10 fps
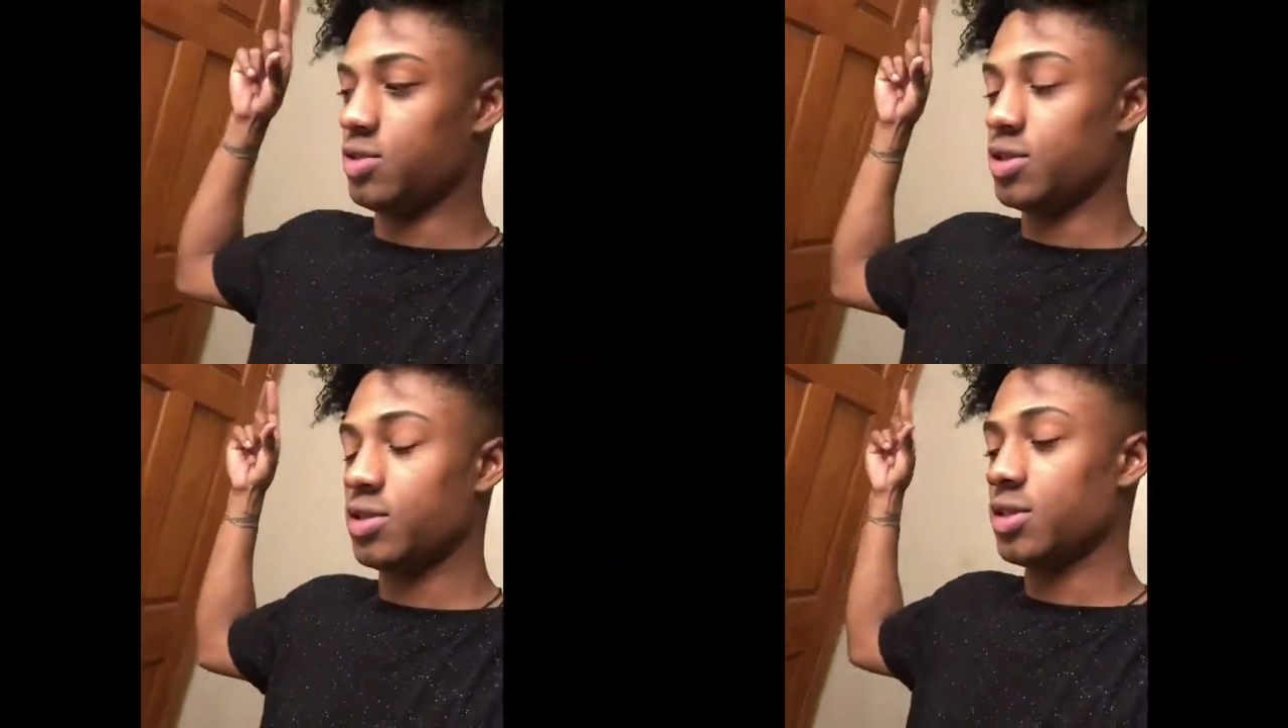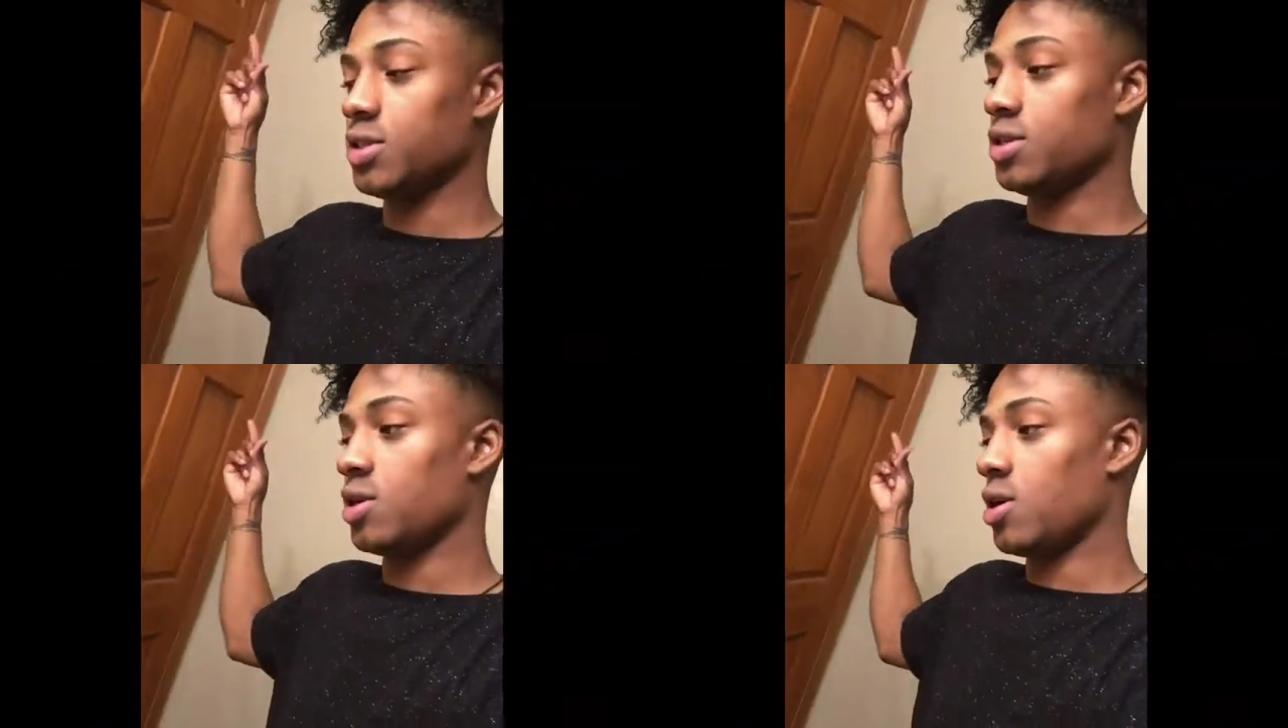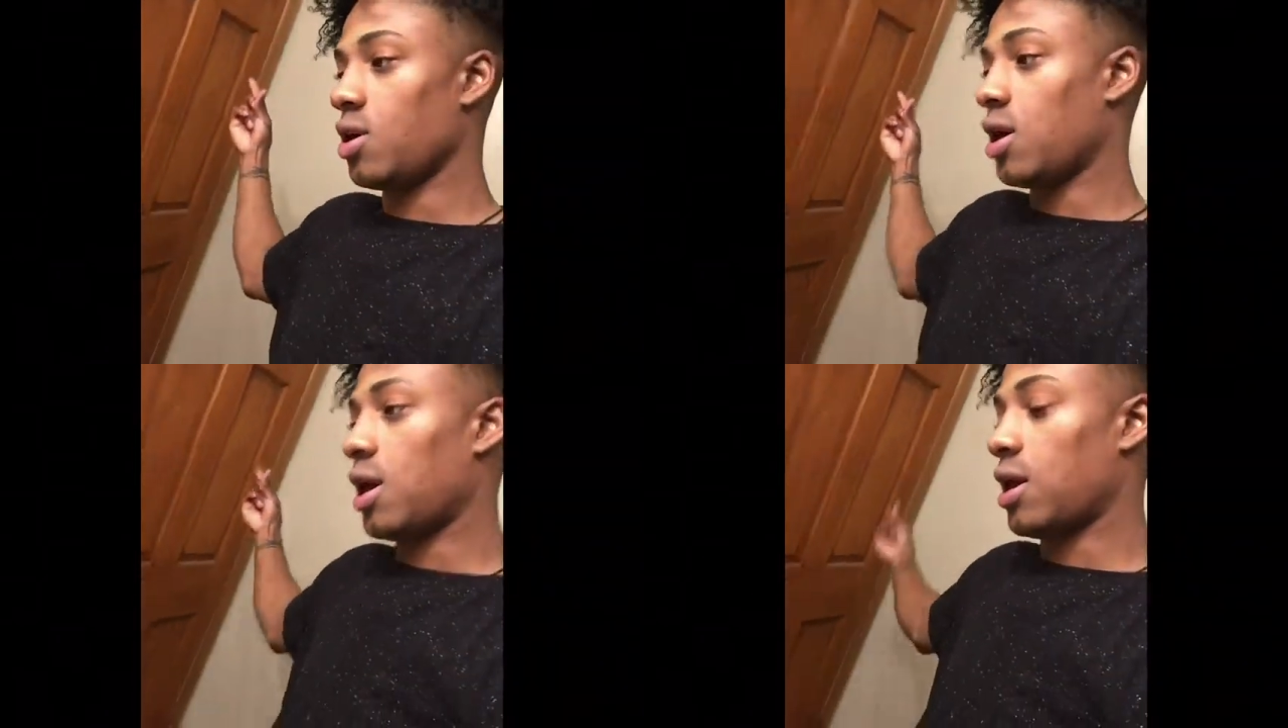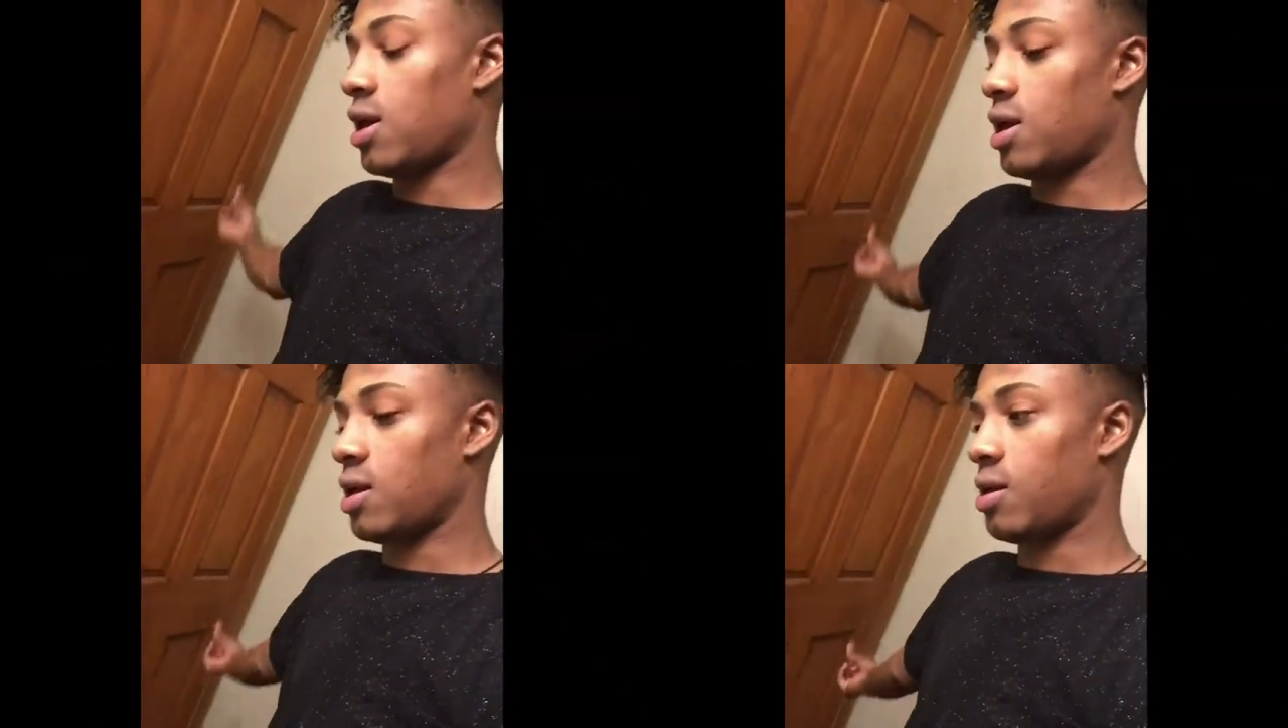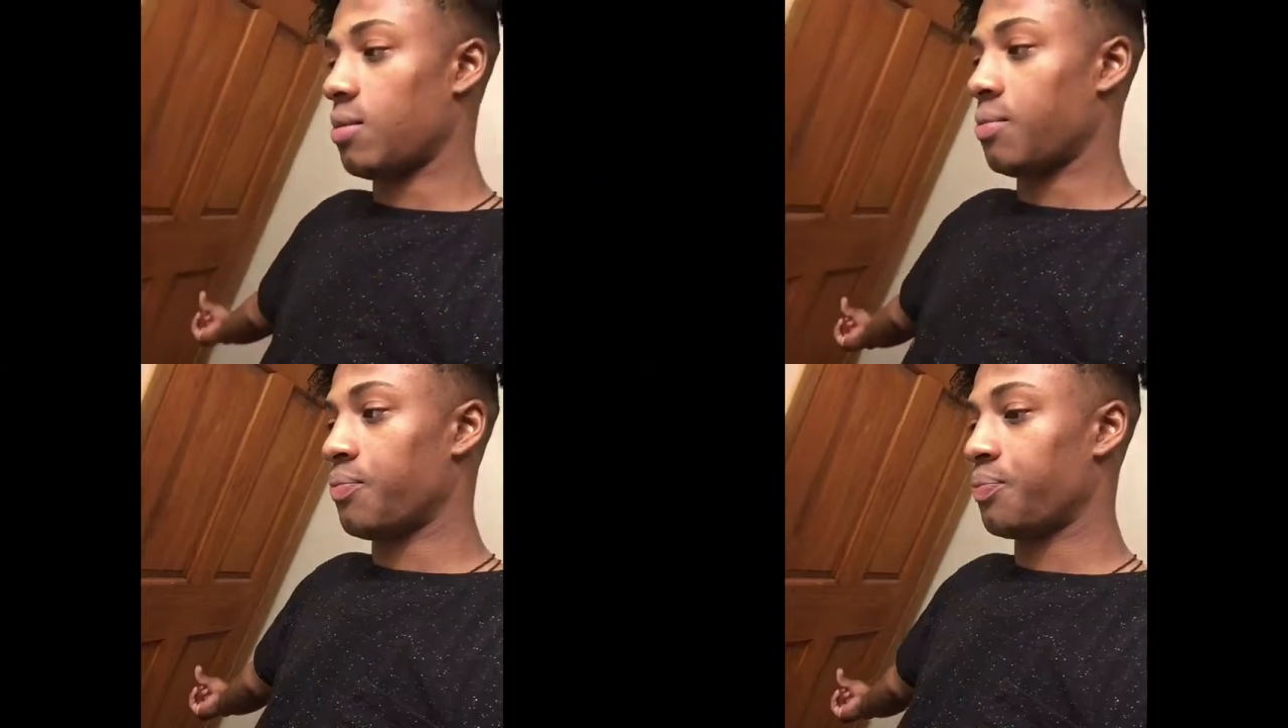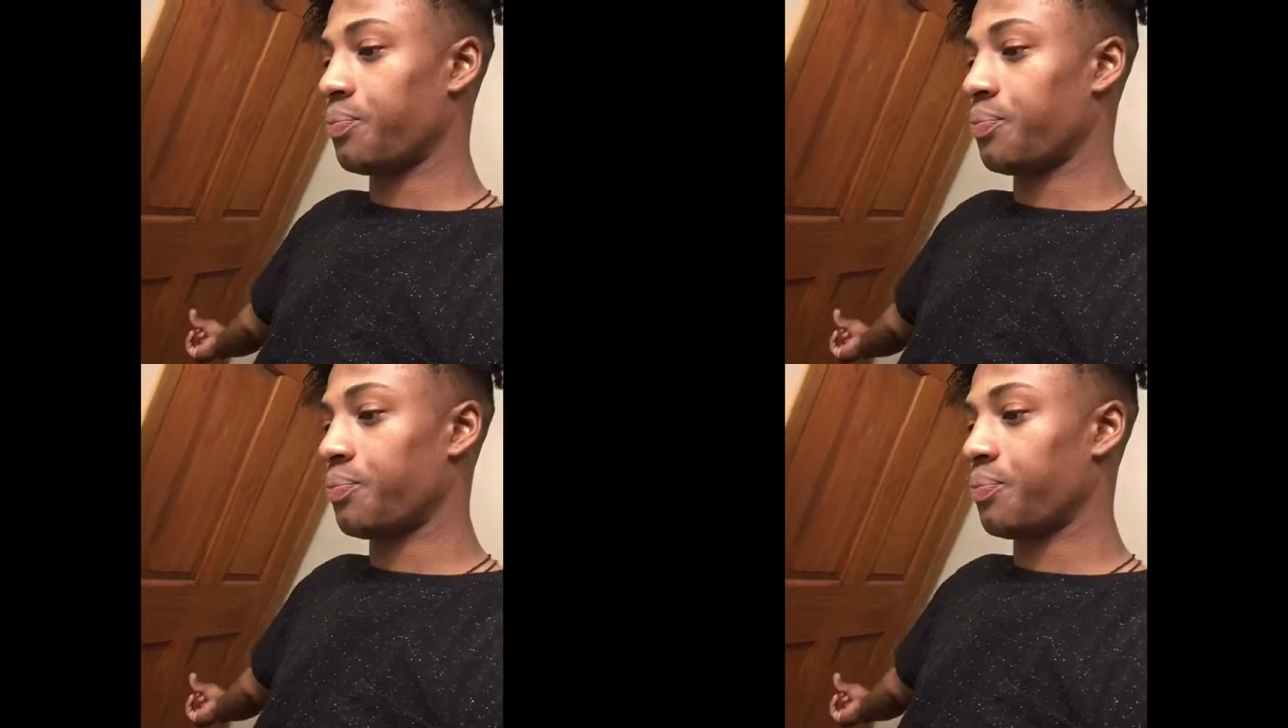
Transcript: GT, and